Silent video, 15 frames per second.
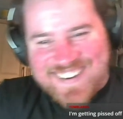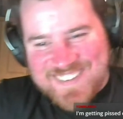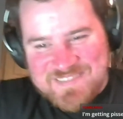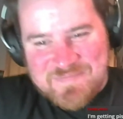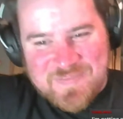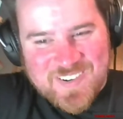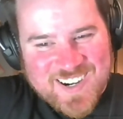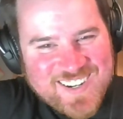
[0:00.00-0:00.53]

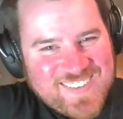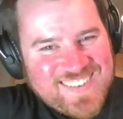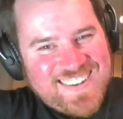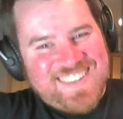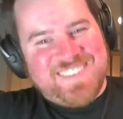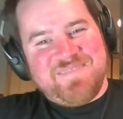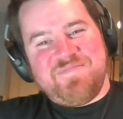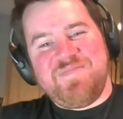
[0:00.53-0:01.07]

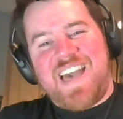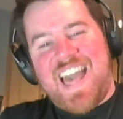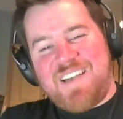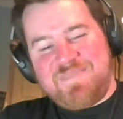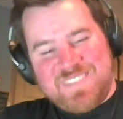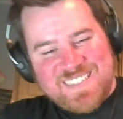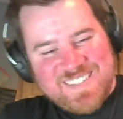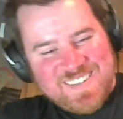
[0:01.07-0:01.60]
Brutal.
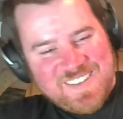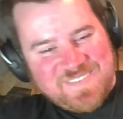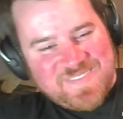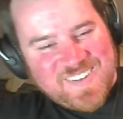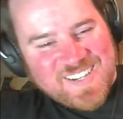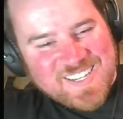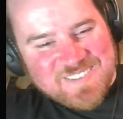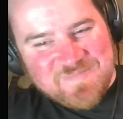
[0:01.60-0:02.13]
Absolutely
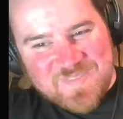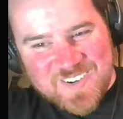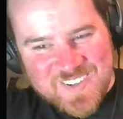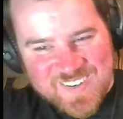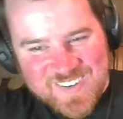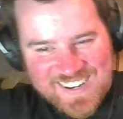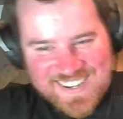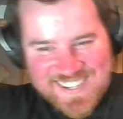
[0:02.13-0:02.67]
fucking
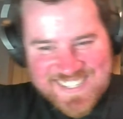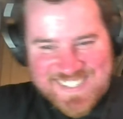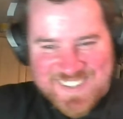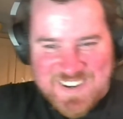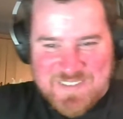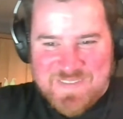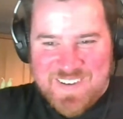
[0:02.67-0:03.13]
brutal. I do.